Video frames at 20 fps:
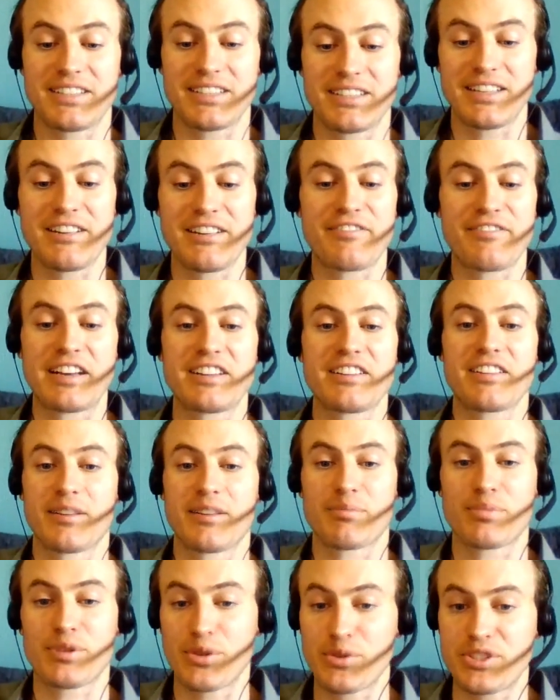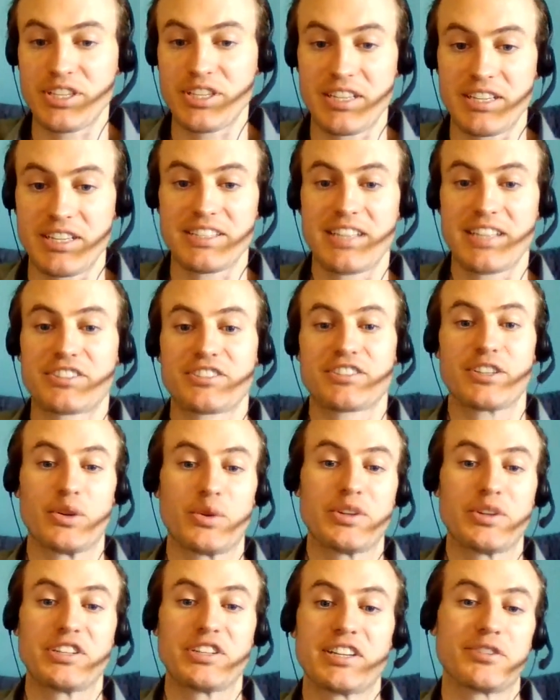if anything, protein is actually going
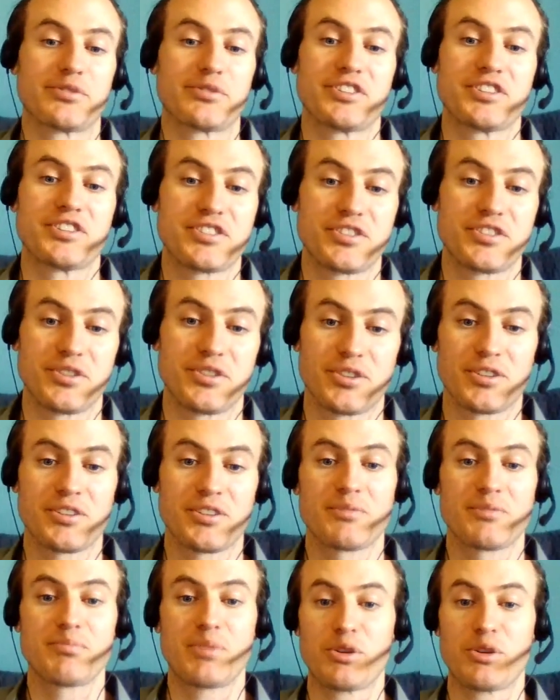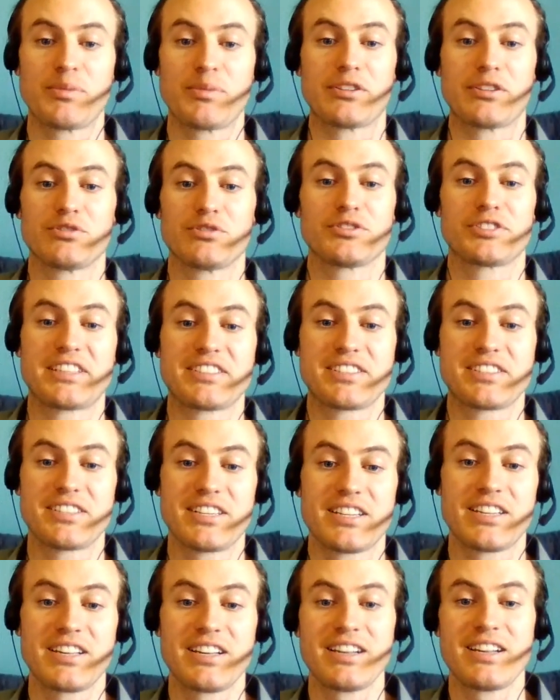to increase your bone mineral density.